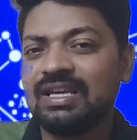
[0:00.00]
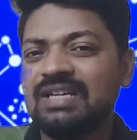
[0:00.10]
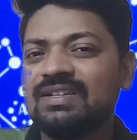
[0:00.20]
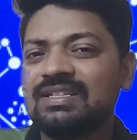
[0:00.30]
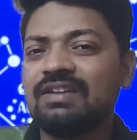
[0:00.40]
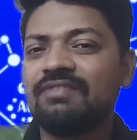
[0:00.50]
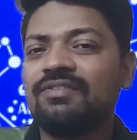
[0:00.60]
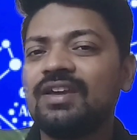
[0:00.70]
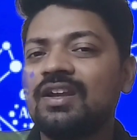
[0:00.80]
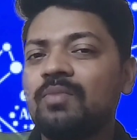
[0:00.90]
Likewise,
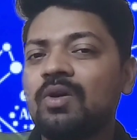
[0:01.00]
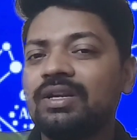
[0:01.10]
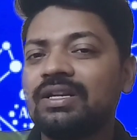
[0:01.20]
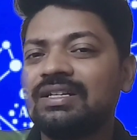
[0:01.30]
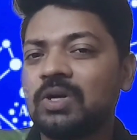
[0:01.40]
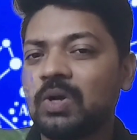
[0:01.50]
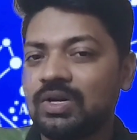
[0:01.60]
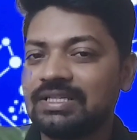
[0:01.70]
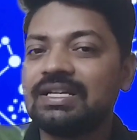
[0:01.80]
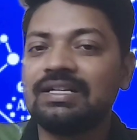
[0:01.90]
they fear about it
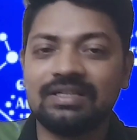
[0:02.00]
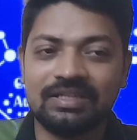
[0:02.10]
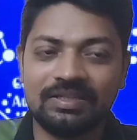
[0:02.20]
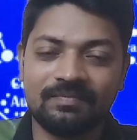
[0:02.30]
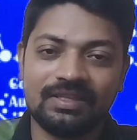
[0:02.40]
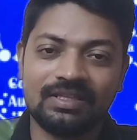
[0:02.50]
constantly.